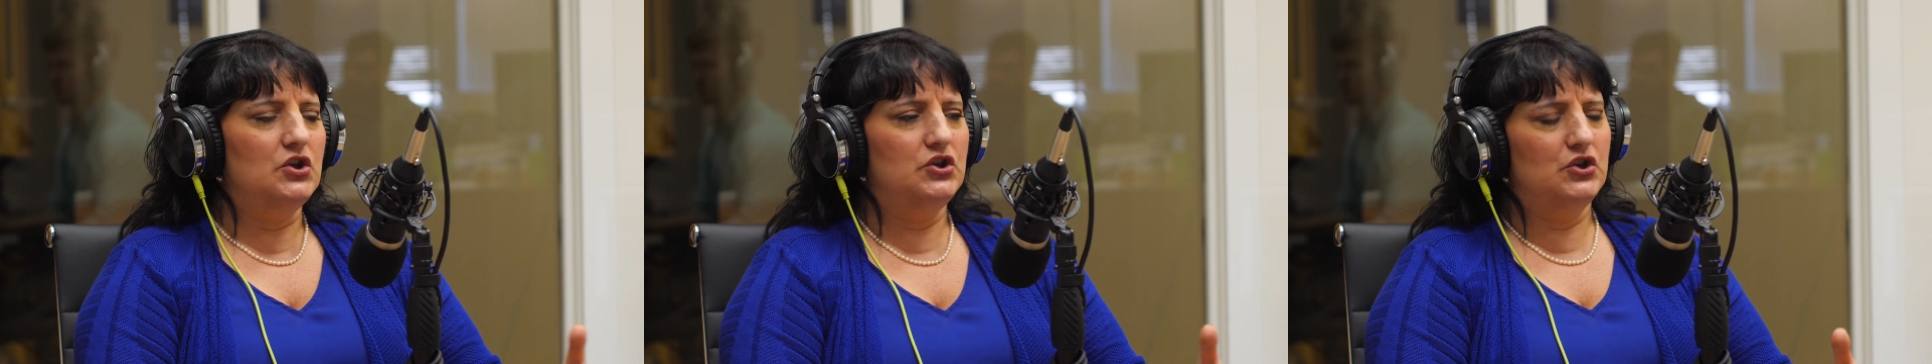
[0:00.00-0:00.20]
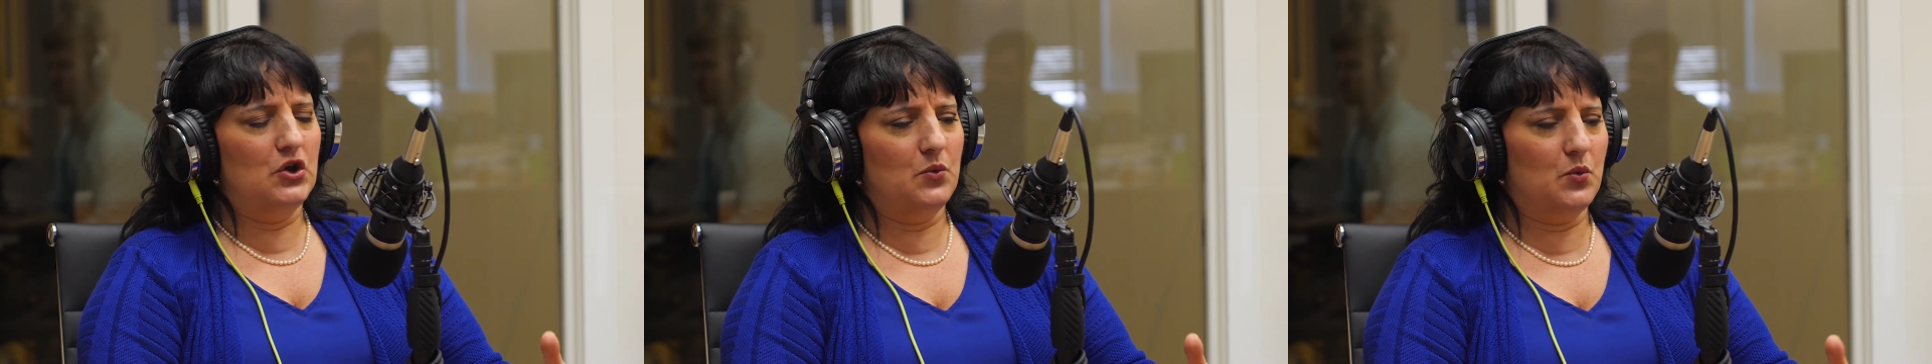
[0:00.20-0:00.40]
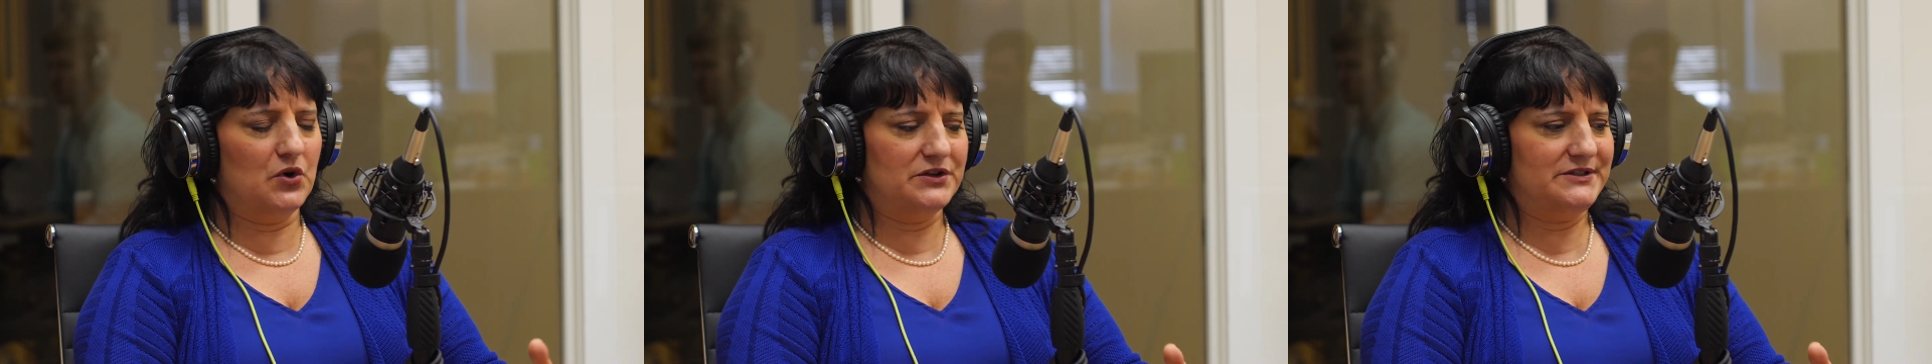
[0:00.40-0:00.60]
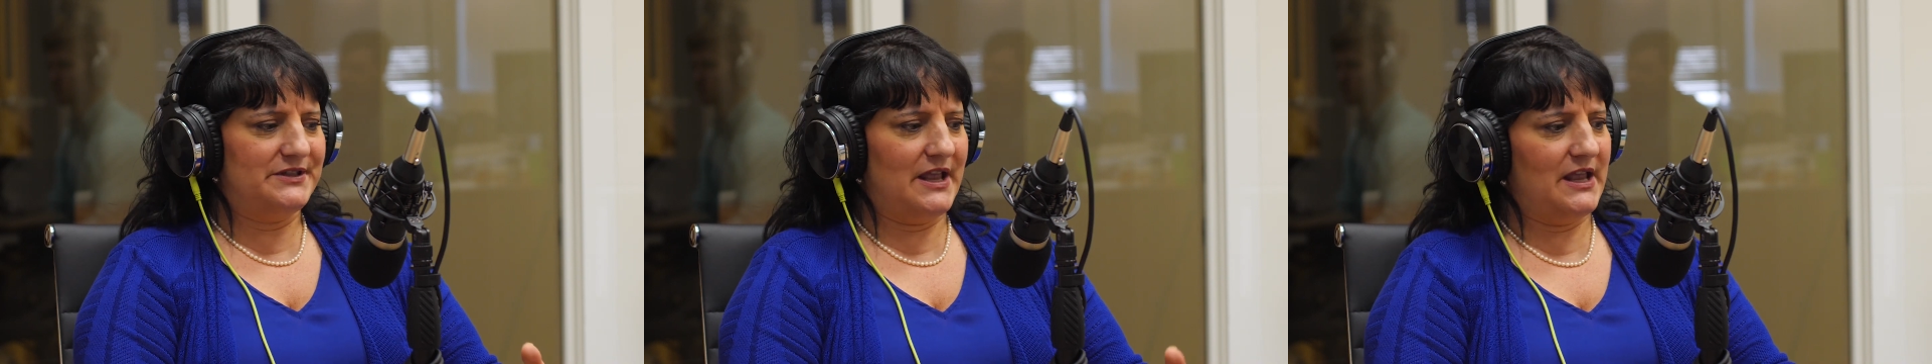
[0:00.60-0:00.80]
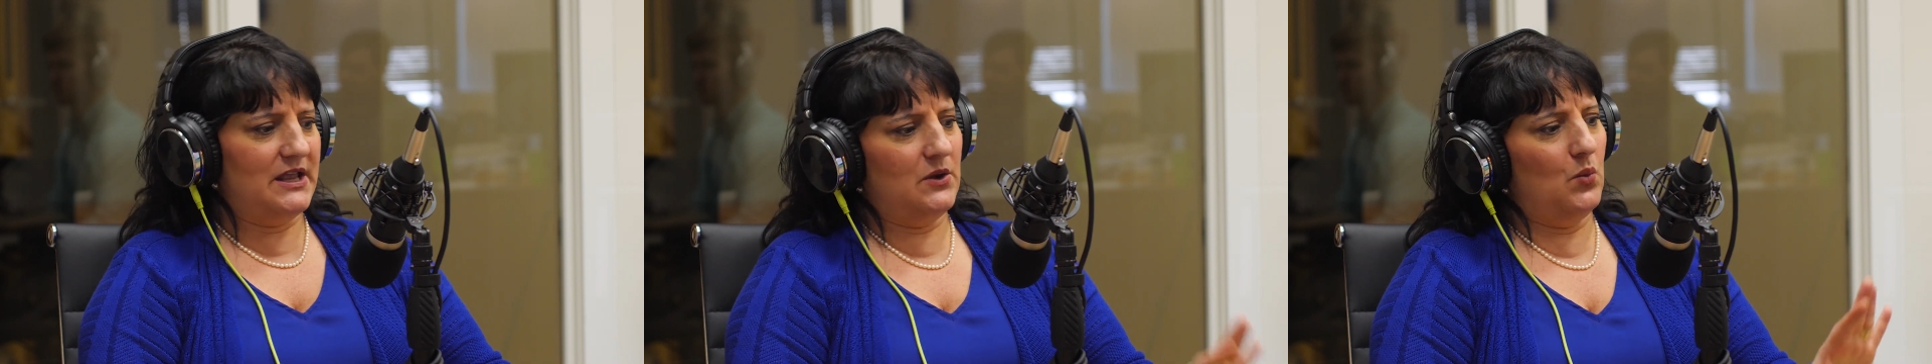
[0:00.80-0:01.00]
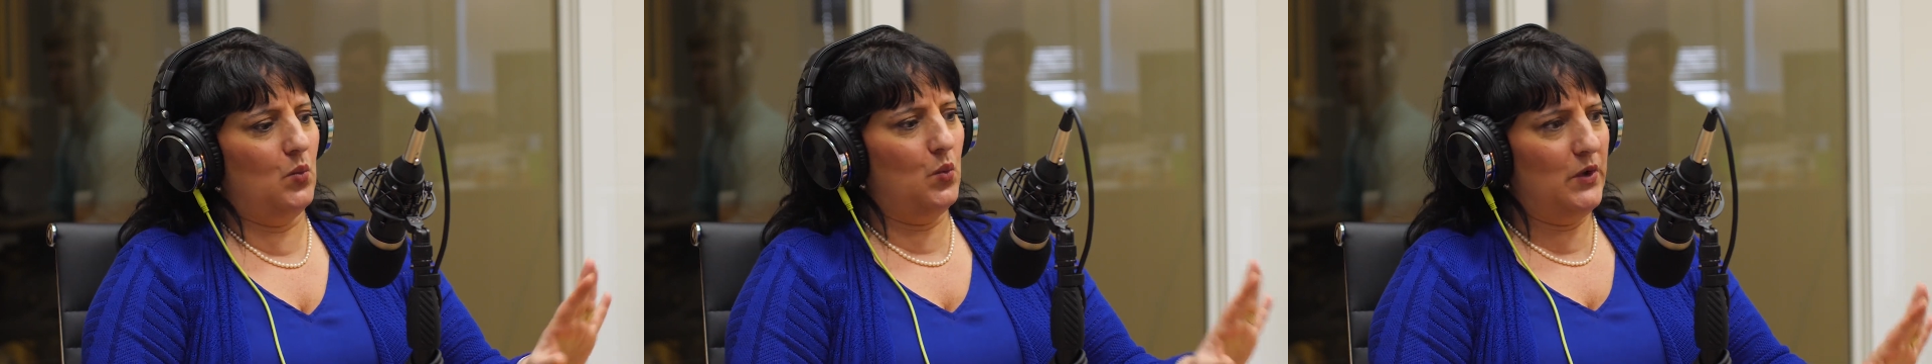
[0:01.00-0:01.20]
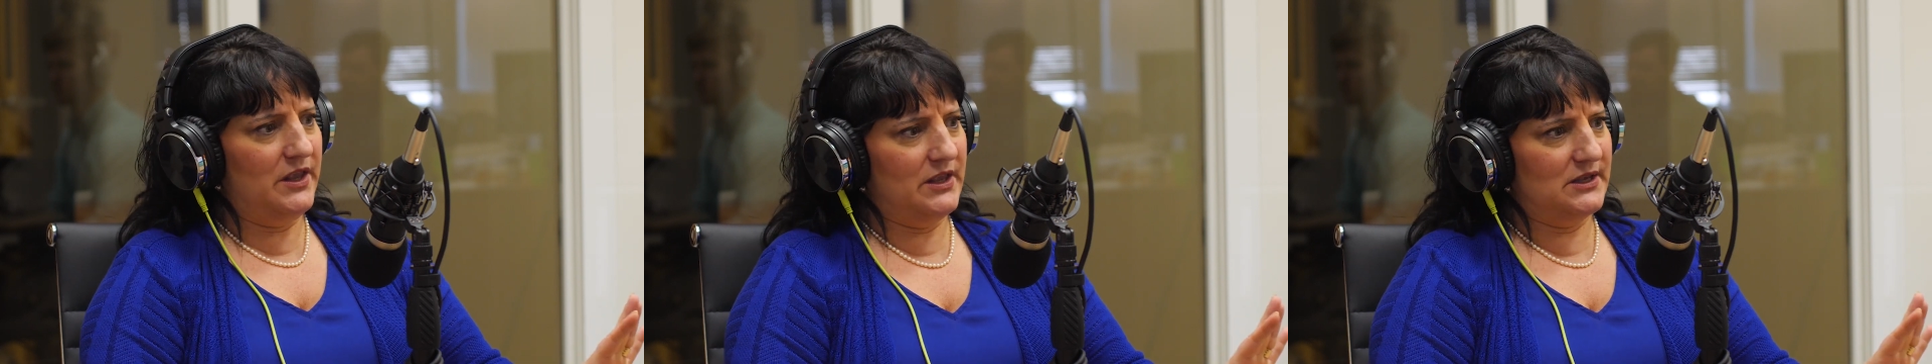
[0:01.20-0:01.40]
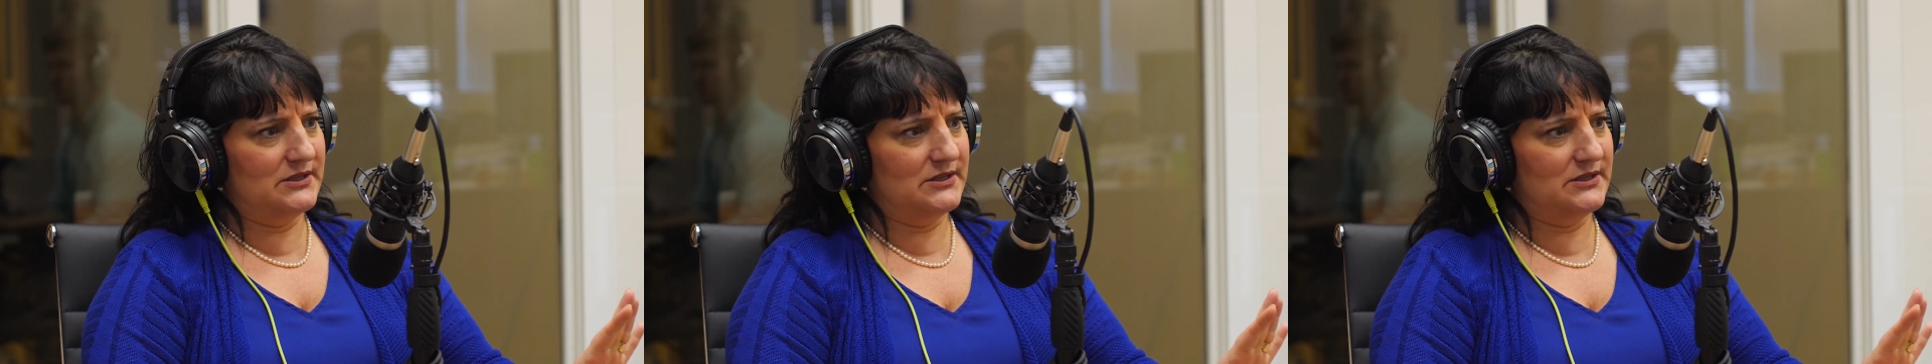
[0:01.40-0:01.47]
we're saying wheat